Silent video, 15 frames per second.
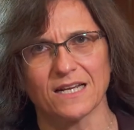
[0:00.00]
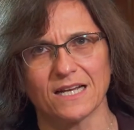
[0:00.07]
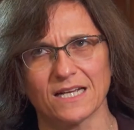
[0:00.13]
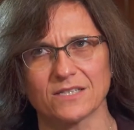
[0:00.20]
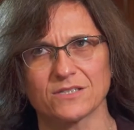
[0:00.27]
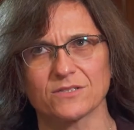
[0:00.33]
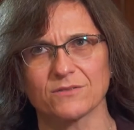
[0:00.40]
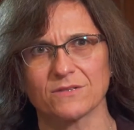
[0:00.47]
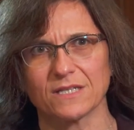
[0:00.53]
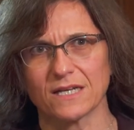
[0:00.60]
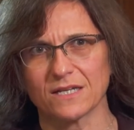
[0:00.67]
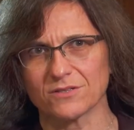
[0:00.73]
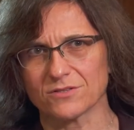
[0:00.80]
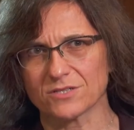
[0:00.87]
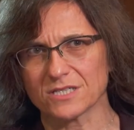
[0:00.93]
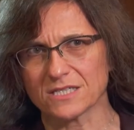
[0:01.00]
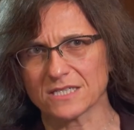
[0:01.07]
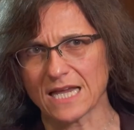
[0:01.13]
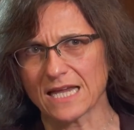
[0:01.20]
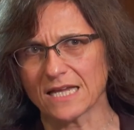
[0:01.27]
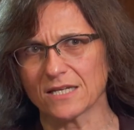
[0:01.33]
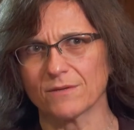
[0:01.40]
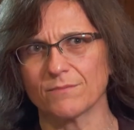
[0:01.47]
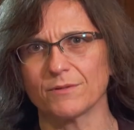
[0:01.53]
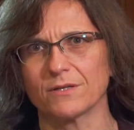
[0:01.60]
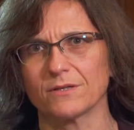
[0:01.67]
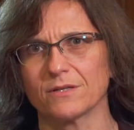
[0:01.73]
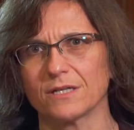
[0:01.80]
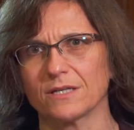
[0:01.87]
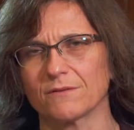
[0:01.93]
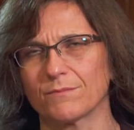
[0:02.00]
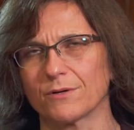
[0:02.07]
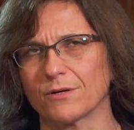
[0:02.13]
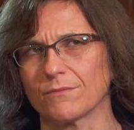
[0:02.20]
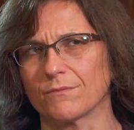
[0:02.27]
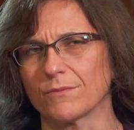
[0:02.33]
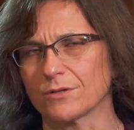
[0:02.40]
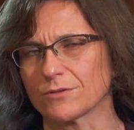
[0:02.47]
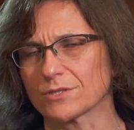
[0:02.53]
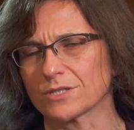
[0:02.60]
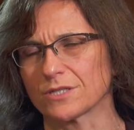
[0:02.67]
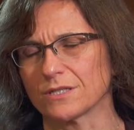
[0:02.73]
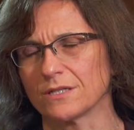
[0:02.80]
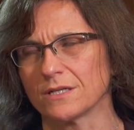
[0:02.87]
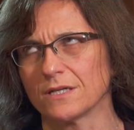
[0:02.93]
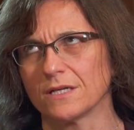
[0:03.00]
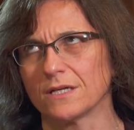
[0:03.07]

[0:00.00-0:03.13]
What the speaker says: And so the understandability about motion